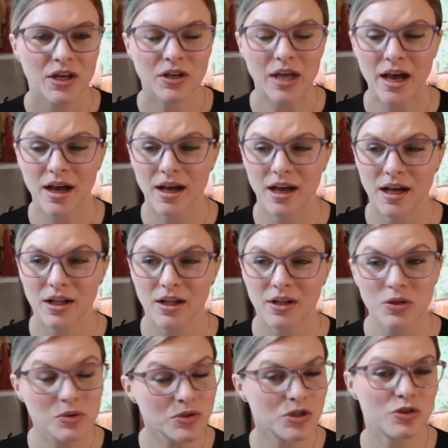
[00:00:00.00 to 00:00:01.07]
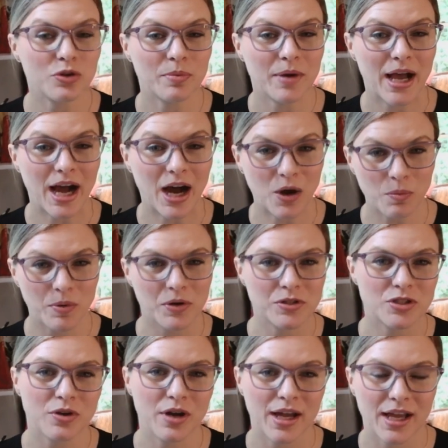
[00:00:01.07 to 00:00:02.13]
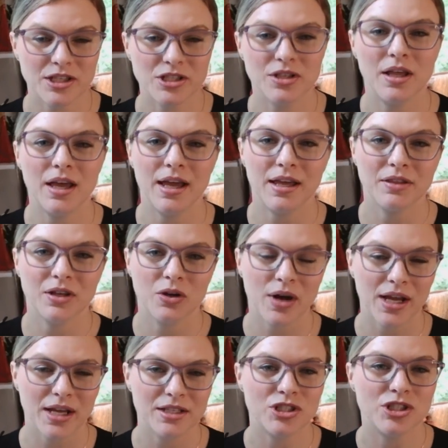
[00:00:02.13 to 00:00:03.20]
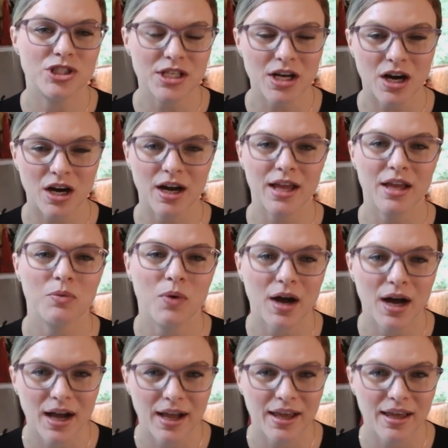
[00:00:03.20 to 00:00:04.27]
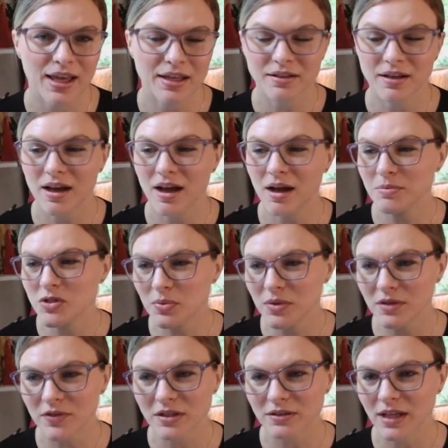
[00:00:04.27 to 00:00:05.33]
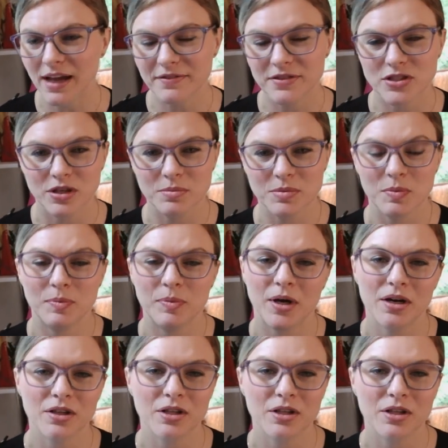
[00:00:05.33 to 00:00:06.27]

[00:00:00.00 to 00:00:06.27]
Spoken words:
YouTube, Outpost Gray, and the Gray is GRAY, and come to one of our live streams, be part of the